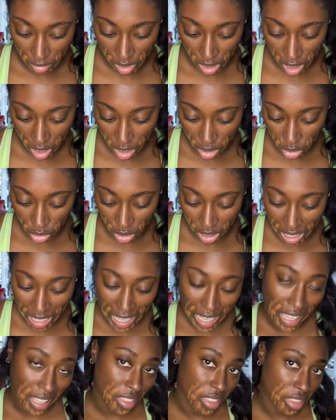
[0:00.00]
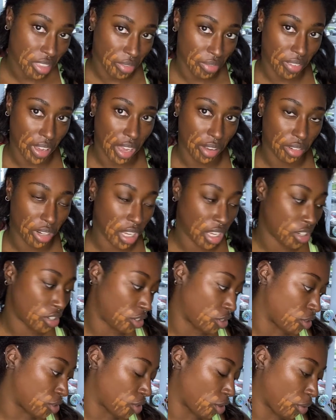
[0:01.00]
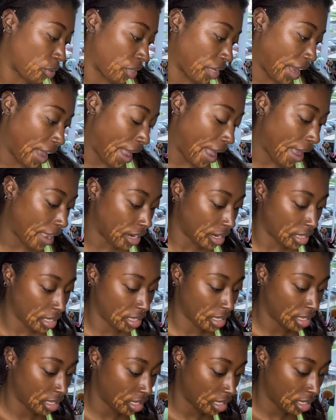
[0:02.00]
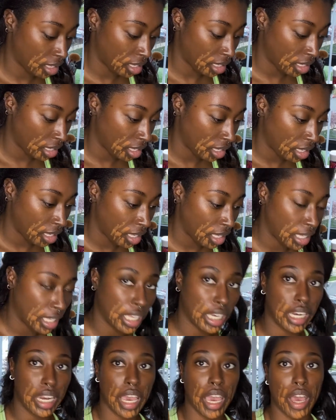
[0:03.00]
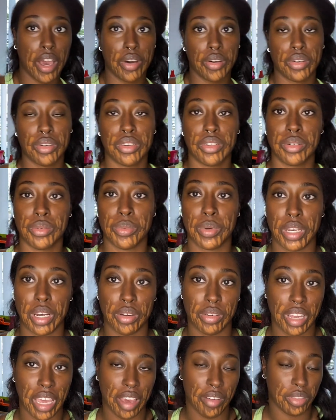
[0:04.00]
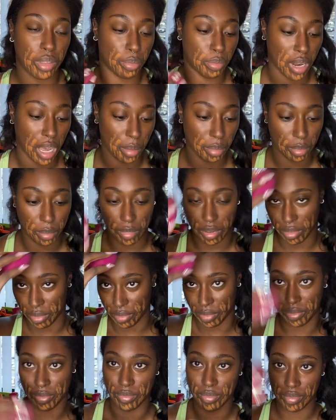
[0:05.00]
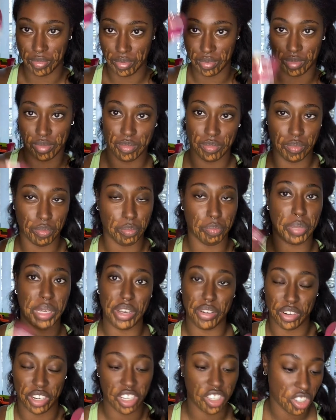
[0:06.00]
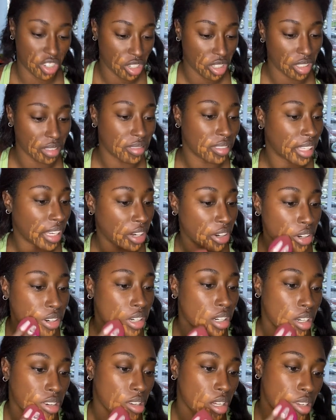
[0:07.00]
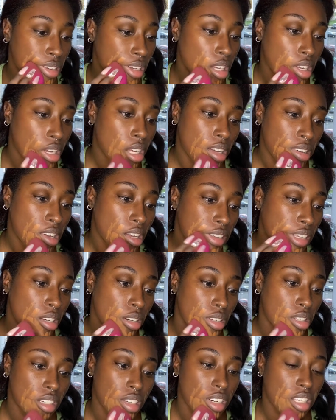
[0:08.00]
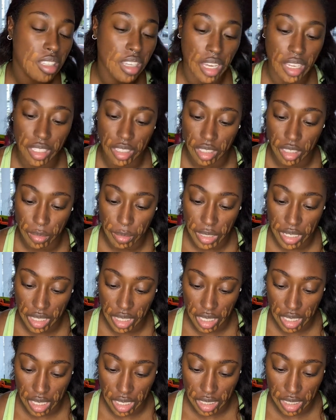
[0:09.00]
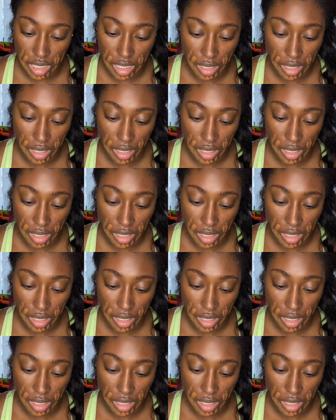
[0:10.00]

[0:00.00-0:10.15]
underneath the foundation so that, you know, we don't have the problem of beardage later. So I'm just gonna take a little bit of this